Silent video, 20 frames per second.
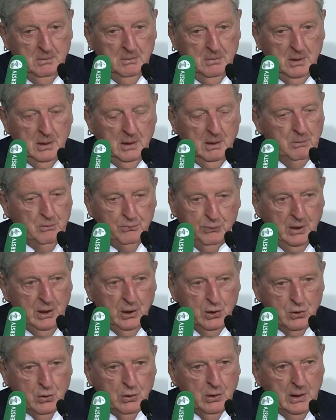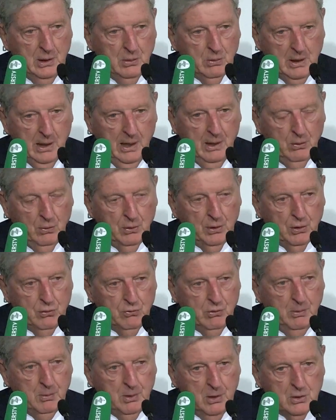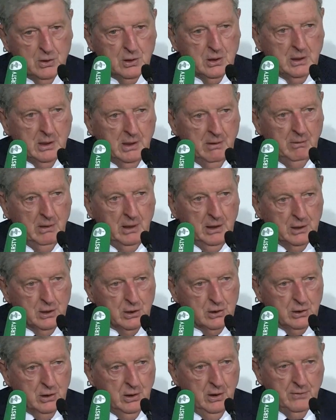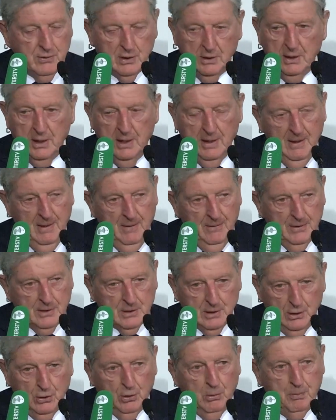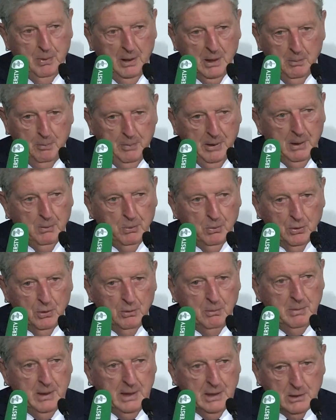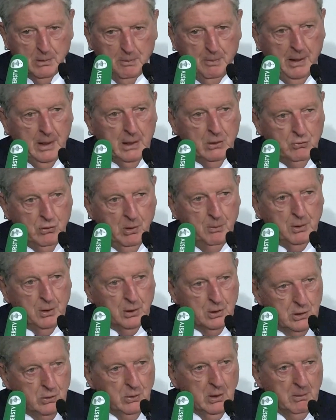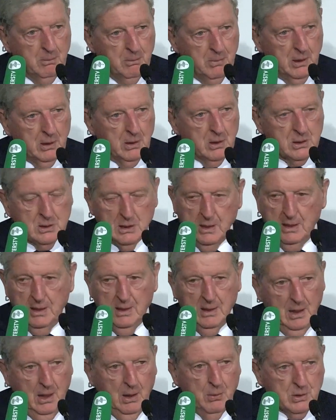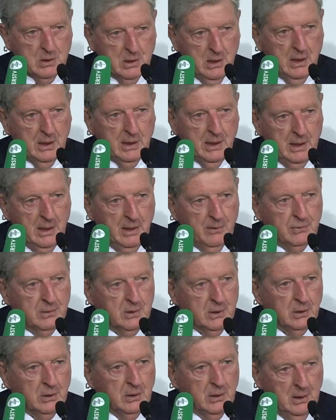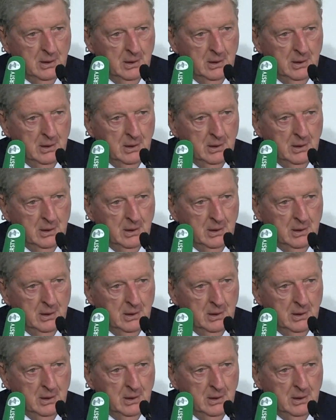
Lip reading: But I'm pretty sure he'll get all the tributes that he really deserves, and there's a lot better people than me to pay tribute to him, because I was lucky enough to